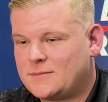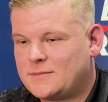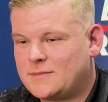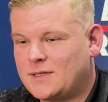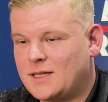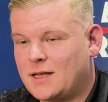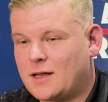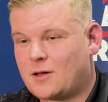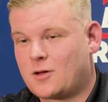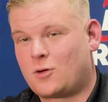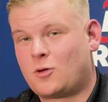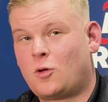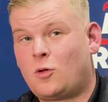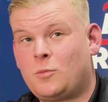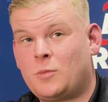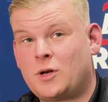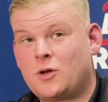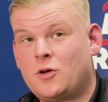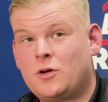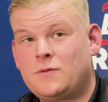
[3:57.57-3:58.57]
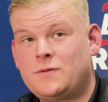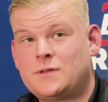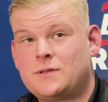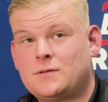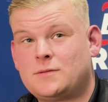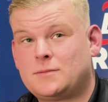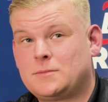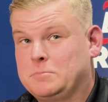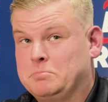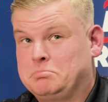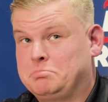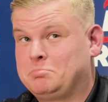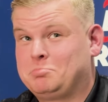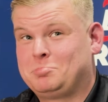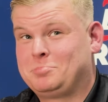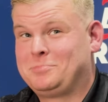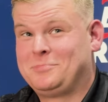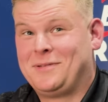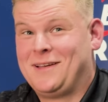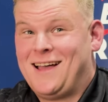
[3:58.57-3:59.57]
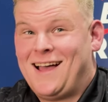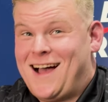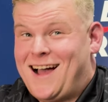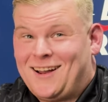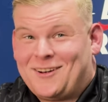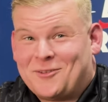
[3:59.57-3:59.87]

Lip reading: That I can hold my nerves? I